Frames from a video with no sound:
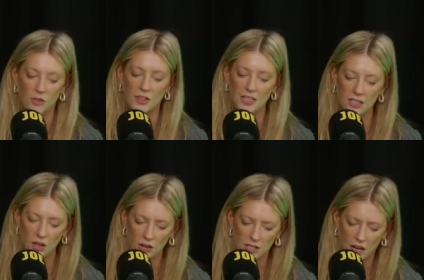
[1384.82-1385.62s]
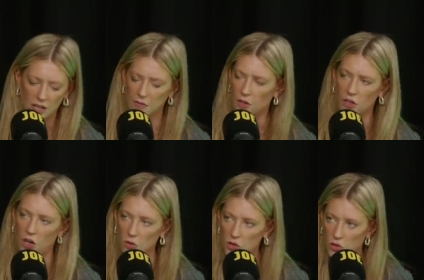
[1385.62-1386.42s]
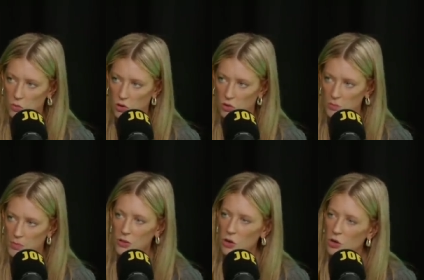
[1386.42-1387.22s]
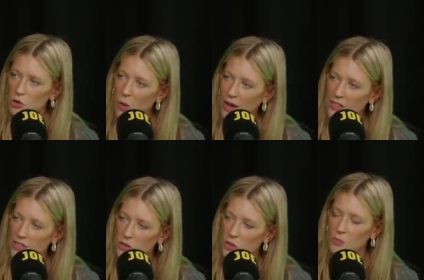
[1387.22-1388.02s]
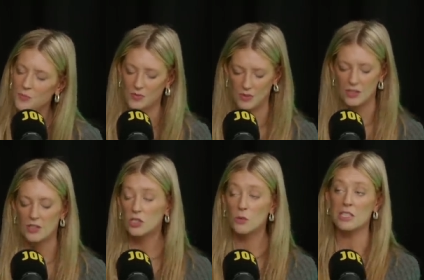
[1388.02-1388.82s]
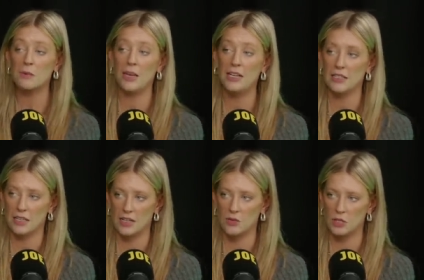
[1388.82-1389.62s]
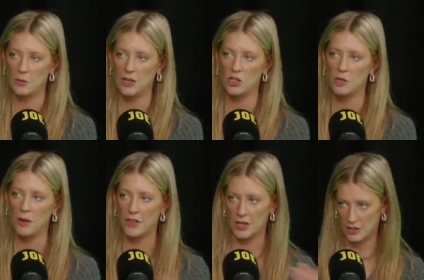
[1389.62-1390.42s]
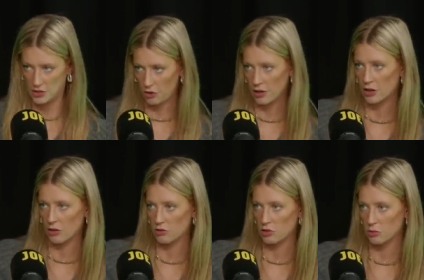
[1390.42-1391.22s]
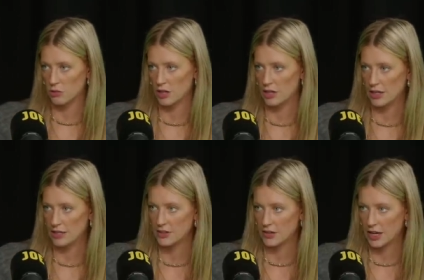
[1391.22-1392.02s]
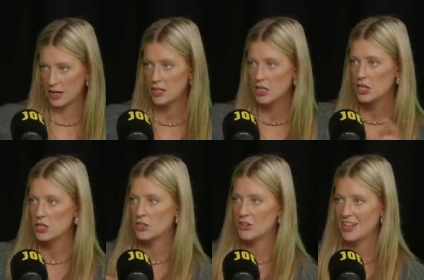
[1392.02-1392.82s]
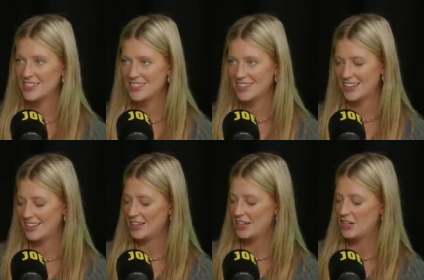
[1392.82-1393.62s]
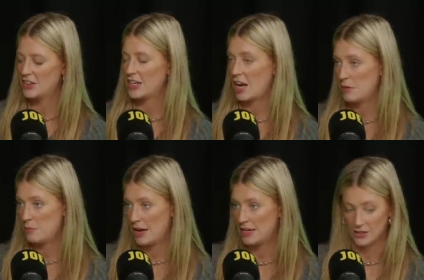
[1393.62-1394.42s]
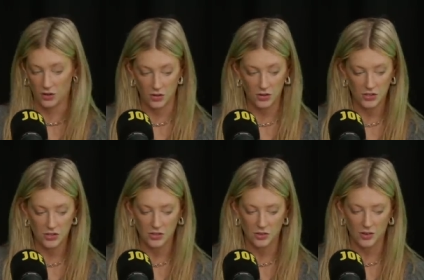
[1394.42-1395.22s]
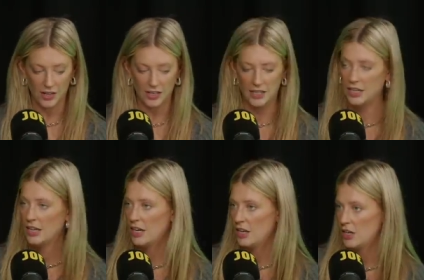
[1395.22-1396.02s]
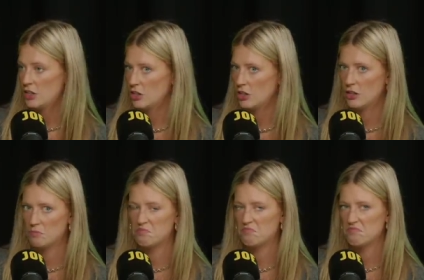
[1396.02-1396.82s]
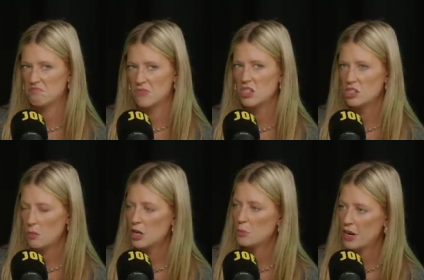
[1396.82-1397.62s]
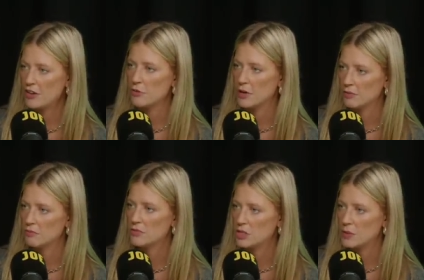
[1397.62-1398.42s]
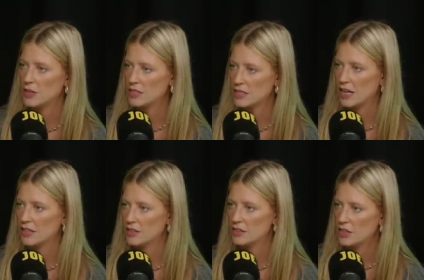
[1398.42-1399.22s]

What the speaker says: So this lot is kind of on a culture war, but not quite. So to explain this, I need to explain to you about the historic culture war girlies, okay? So that's the Kemi Badenochs, all right? Your Suella Braverman, to an extent.